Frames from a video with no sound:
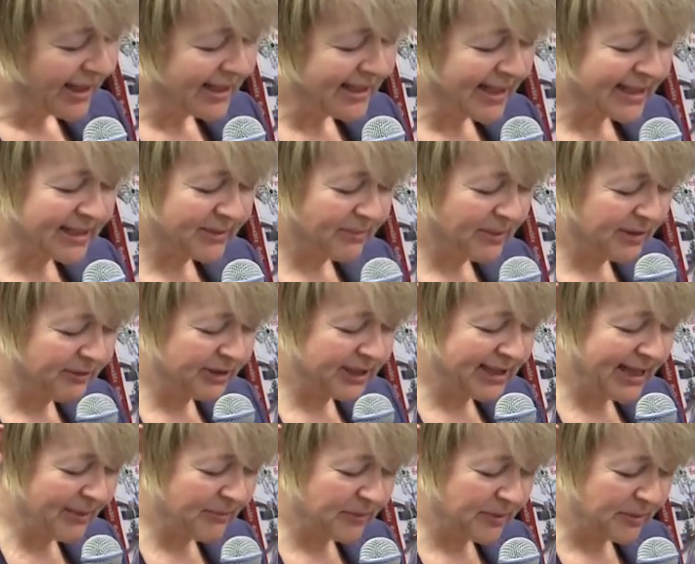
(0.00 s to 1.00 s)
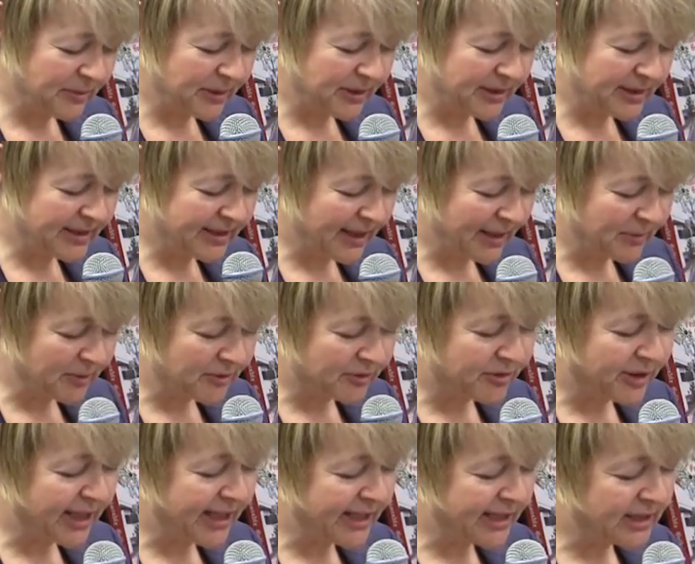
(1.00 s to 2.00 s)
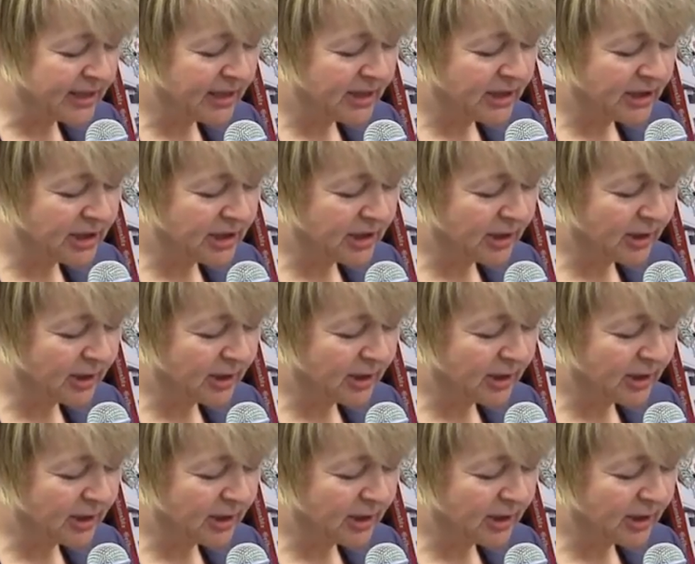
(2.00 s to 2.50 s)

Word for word: It has a bit of a temperament, I'm afraid, she